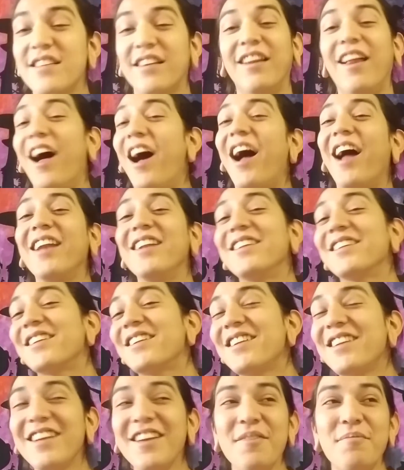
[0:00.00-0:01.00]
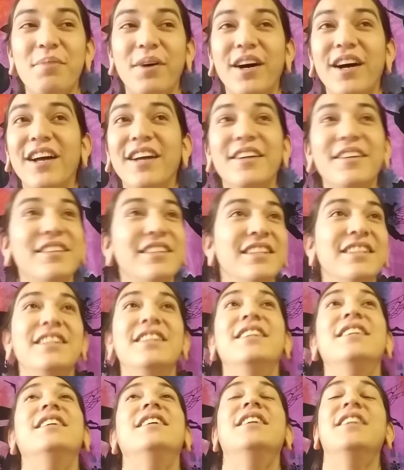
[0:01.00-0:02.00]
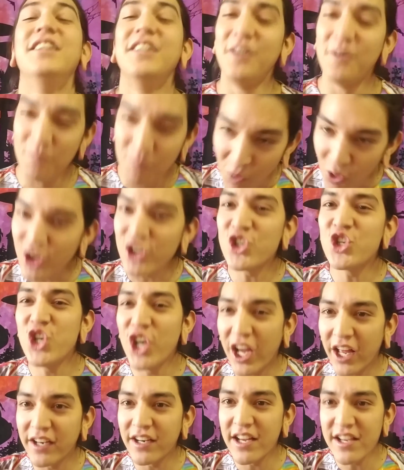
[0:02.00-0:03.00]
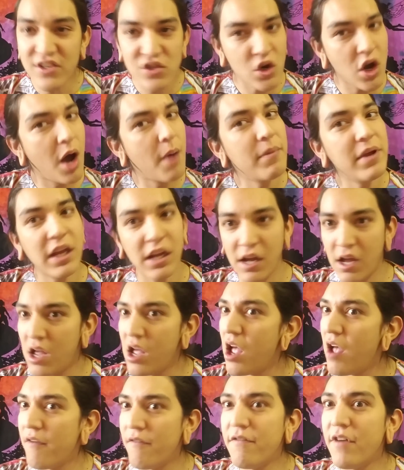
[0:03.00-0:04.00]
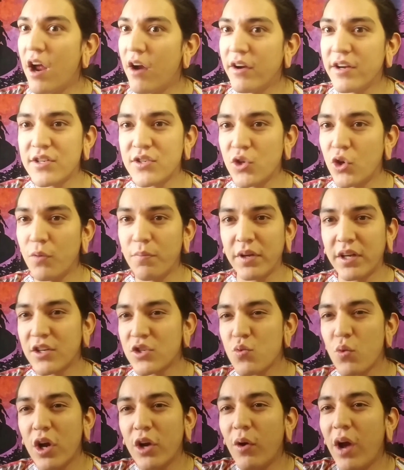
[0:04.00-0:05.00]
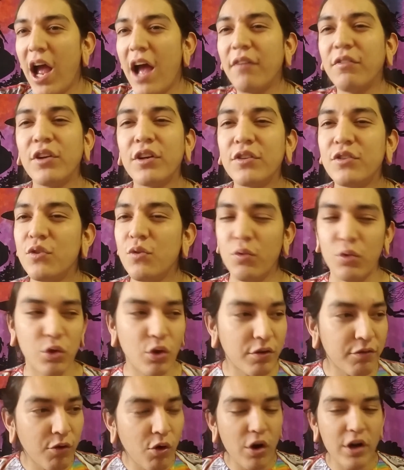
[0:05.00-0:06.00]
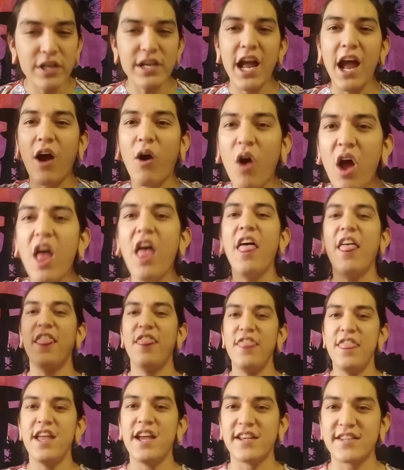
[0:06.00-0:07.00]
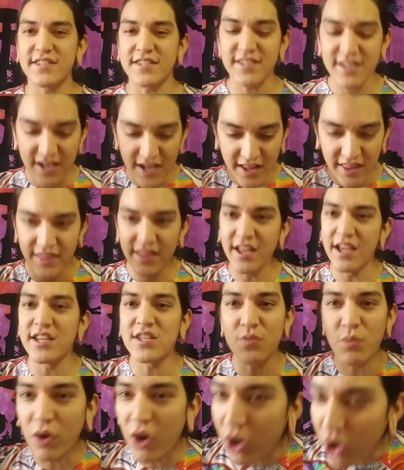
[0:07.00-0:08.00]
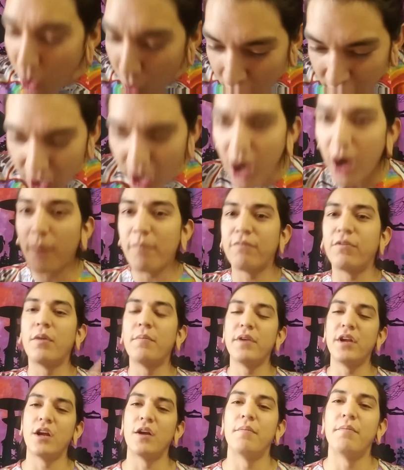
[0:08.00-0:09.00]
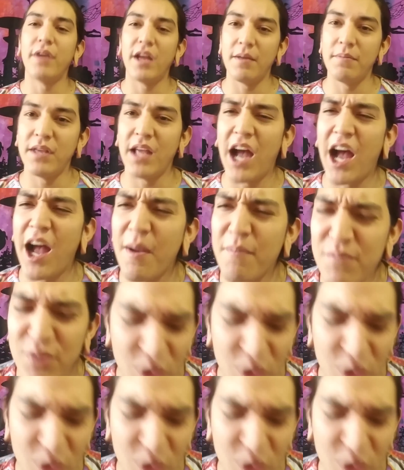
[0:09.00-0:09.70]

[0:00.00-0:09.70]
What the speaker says: a lot, but more shit is coming very soon, because what do I have look forward now? This, we're going up from here, baby. I'm